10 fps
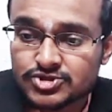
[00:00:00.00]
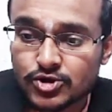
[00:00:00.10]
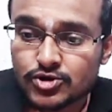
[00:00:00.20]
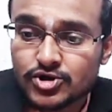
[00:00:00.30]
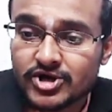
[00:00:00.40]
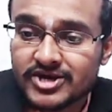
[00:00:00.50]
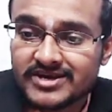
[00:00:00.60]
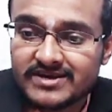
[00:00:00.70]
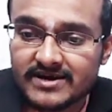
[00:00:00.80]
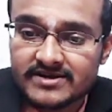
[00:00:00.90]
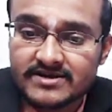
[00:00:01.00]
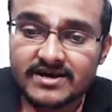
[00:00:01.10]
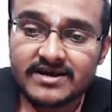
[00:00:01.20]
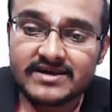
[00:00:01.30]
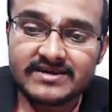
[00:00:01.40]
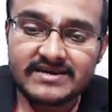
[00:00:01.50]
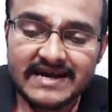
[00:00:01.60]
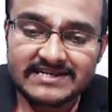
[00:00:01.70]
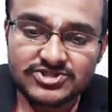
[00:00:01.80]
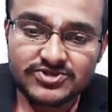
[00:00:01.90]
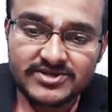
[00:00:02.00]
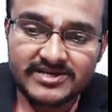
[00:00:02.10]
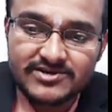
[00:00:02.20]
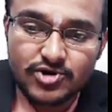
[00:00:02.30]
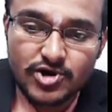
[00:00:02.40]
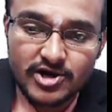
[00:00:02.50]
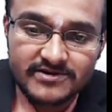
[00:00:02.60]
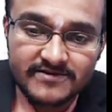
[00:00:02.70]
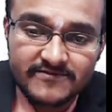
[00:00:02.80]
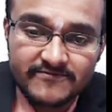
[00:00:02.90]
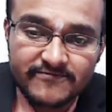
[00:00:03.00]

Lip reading: So here he actually got